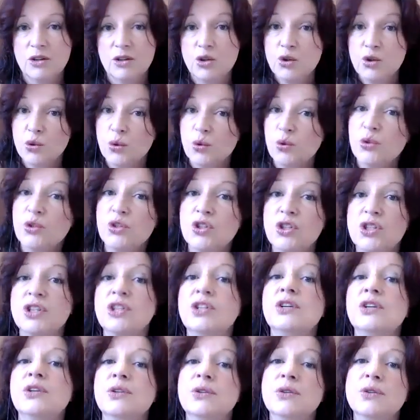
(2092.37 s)
drawn to
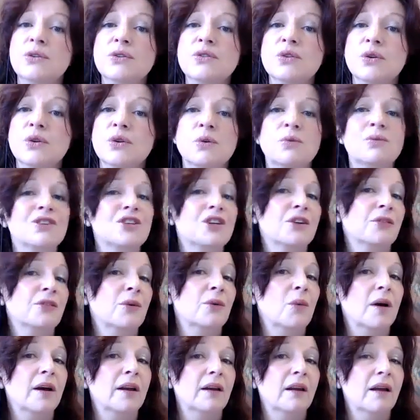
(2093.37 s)
use, or whichever
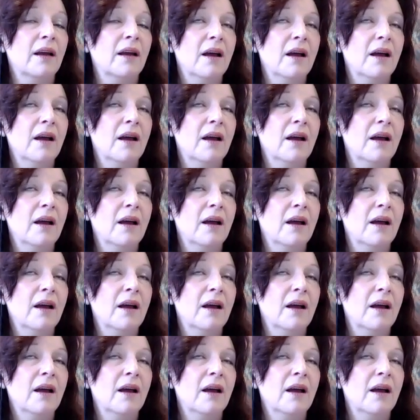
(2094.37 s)
one